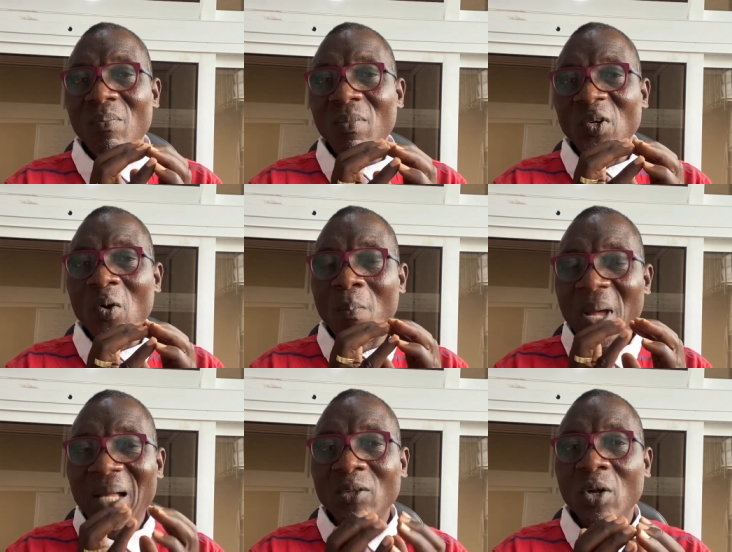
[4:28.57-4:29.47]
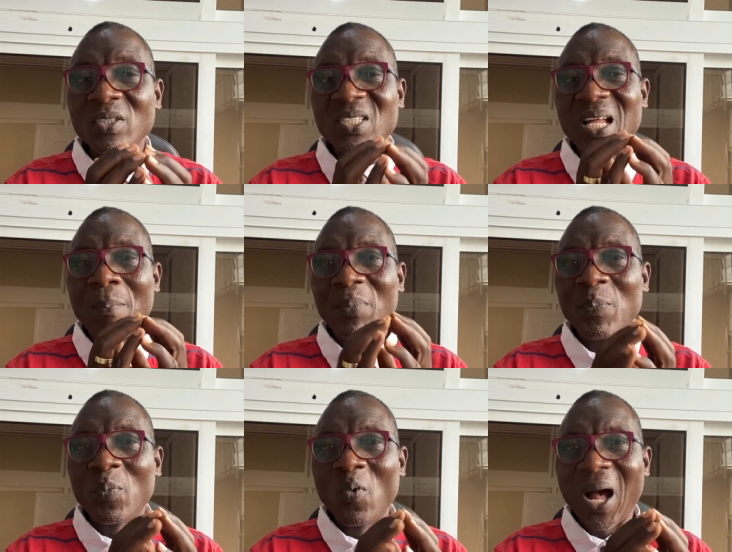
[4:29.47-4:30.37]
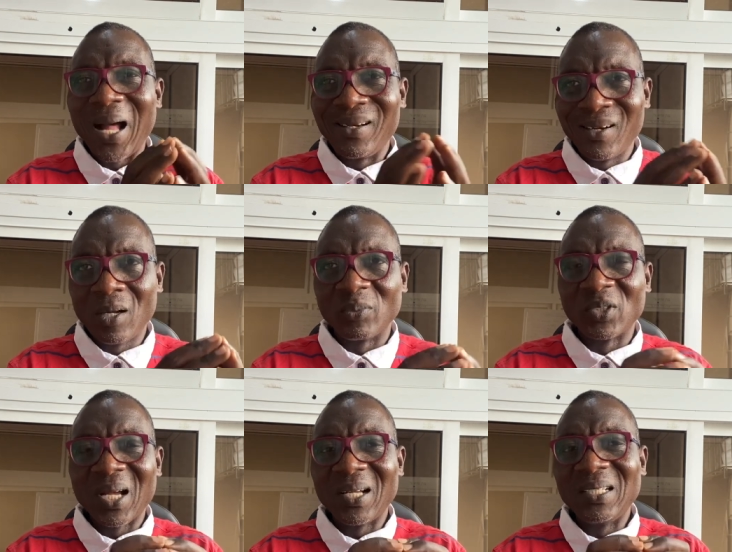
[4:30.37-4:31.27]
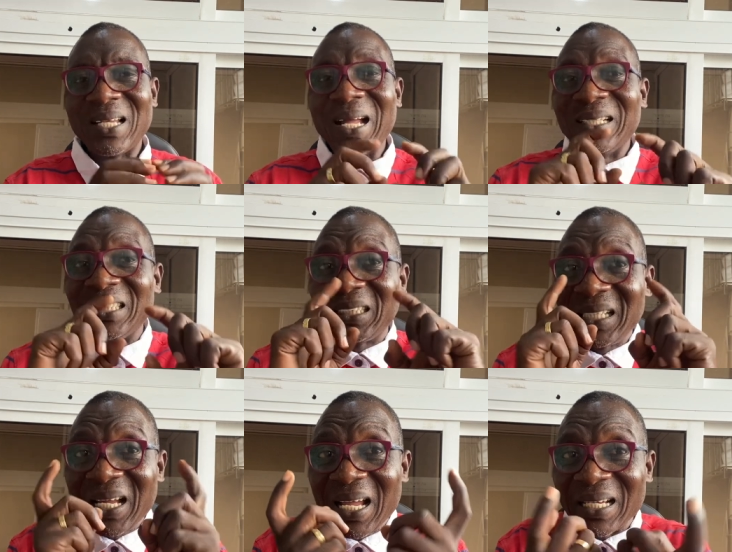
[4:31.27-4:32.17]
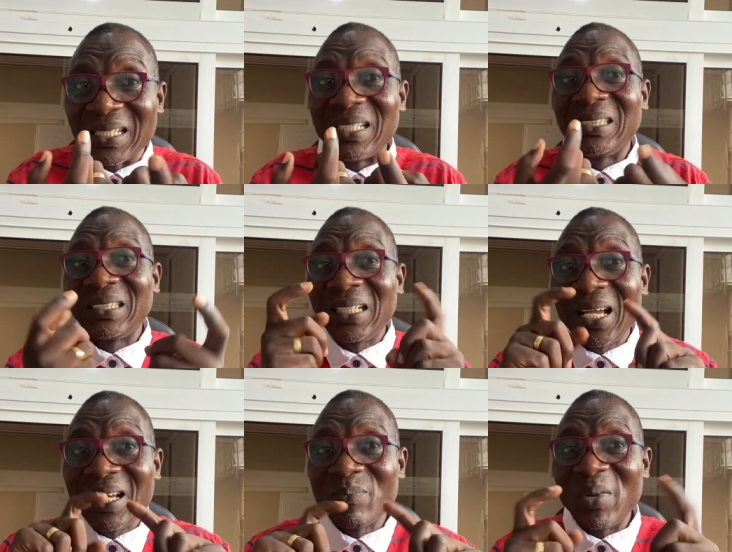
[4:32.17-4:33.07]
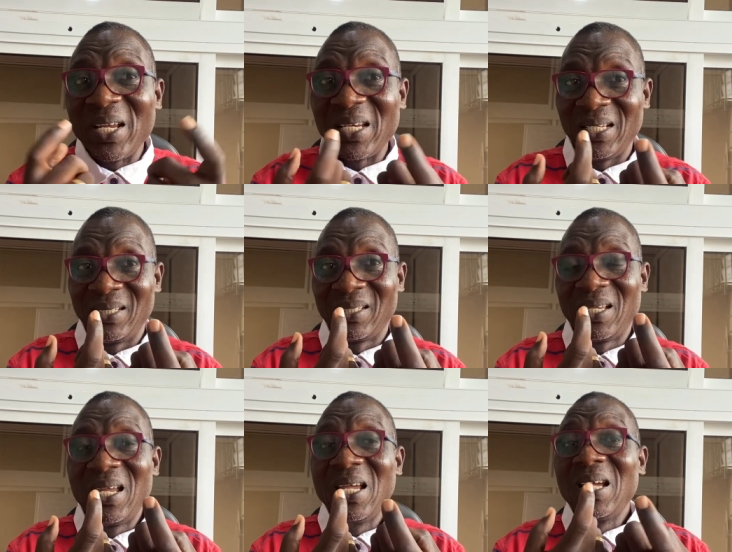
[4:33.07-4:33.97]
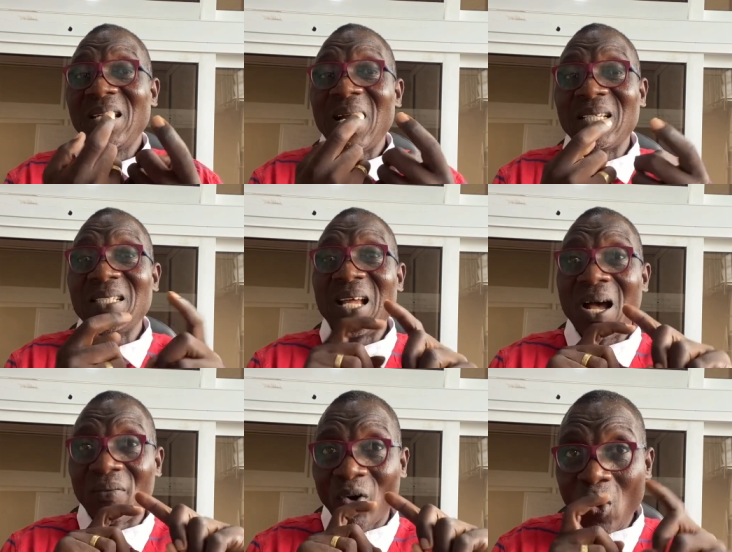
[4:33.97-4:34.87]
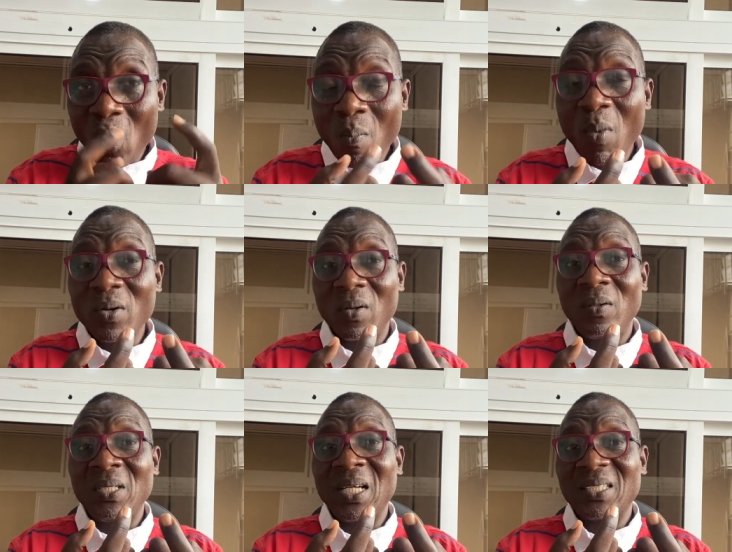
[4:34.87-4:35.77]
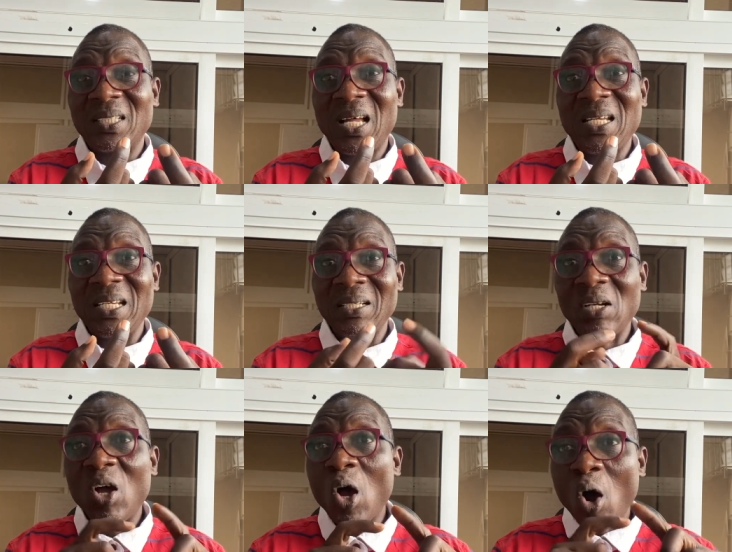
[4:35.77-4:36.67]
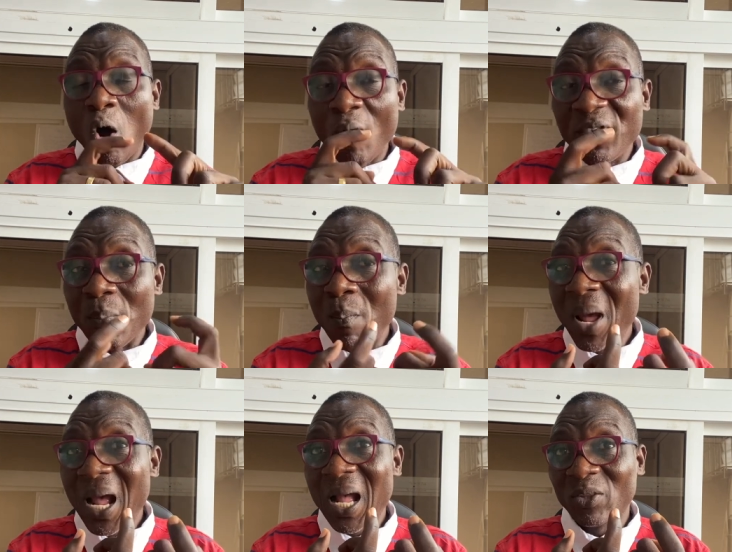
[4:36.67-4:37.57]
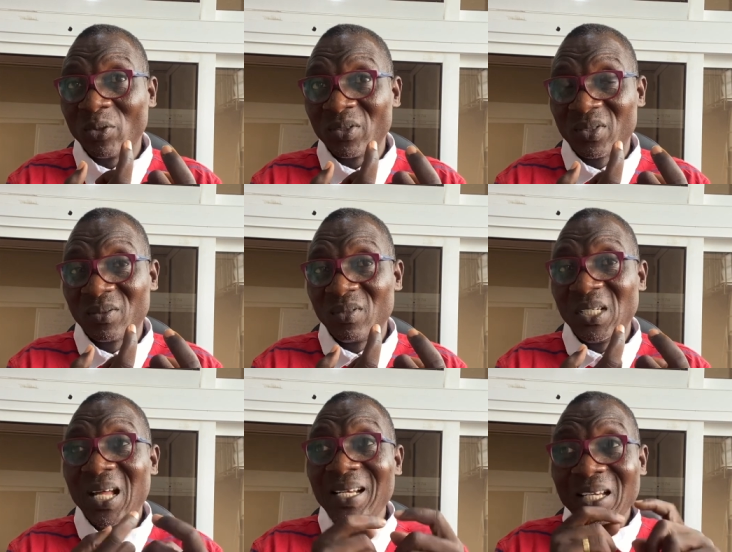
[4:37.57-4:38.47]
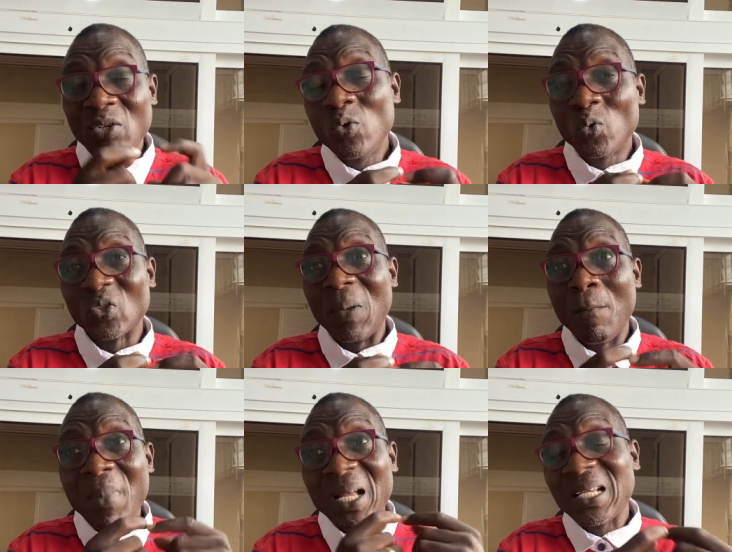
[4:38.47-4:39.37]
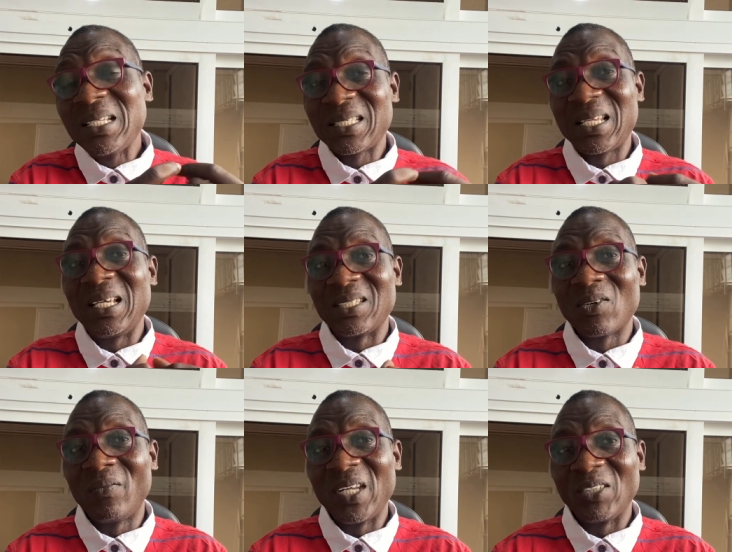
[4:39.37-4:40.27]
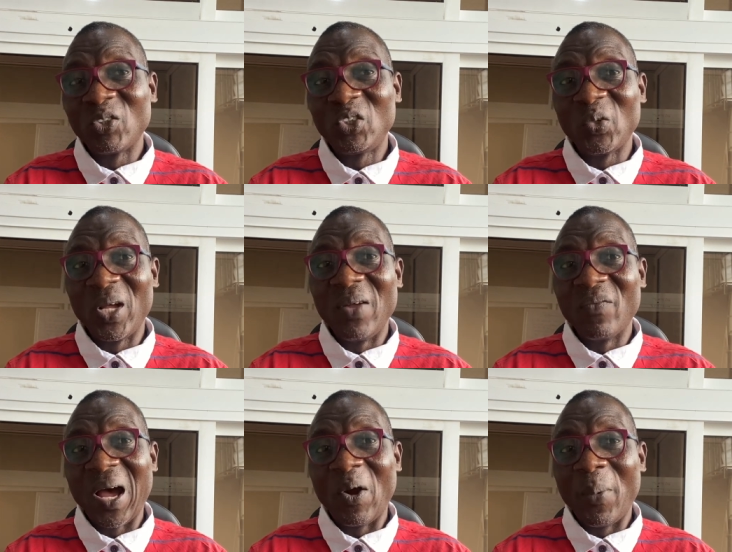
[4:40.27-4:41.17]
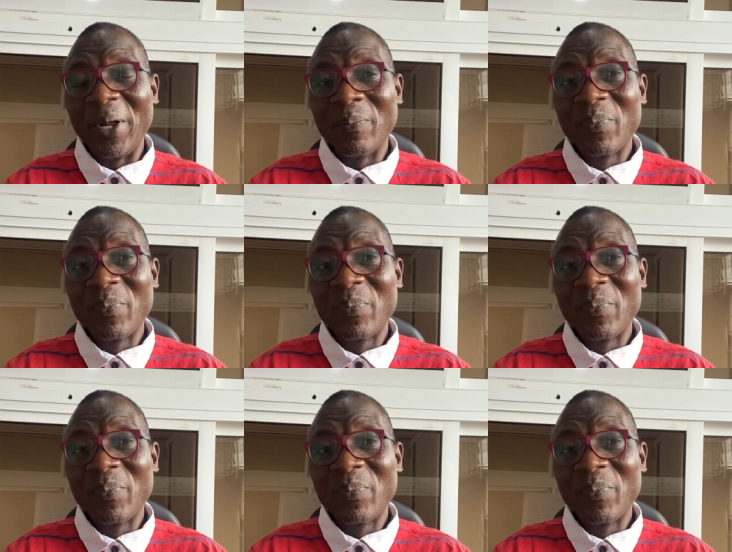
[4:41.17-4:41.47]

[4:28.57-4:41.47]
you know, methods that people adopt that they shared, shared meaning. That is, they have common understanding of the methods that they use in making sense of their social environment.